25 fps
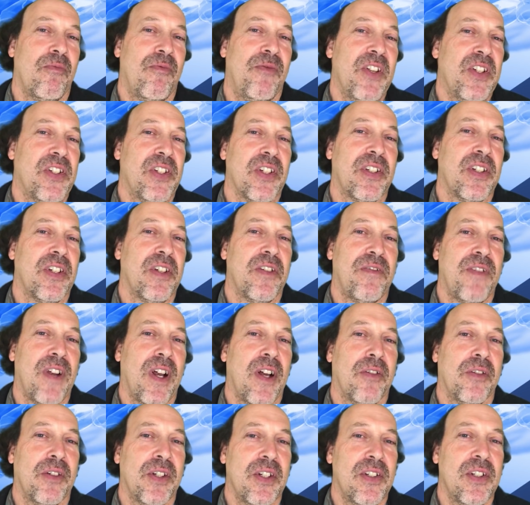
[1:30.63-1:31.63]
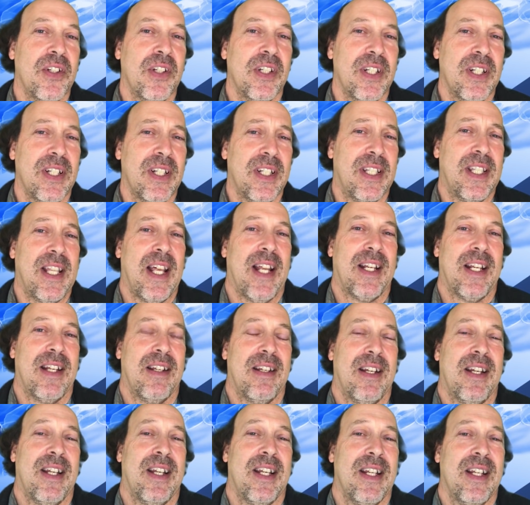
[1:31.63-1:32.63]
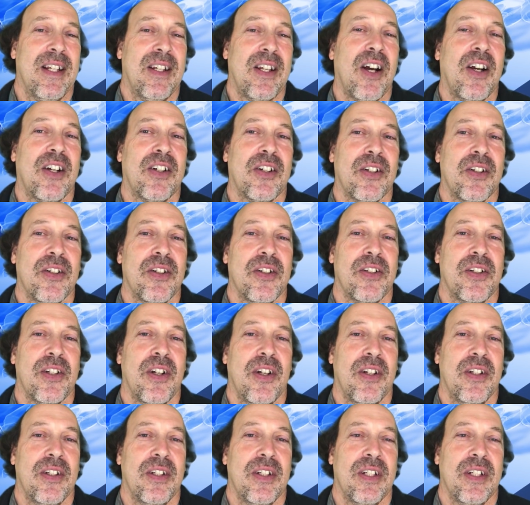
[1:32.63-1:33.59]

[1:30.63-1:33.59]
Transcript: physics has found recently is that conductors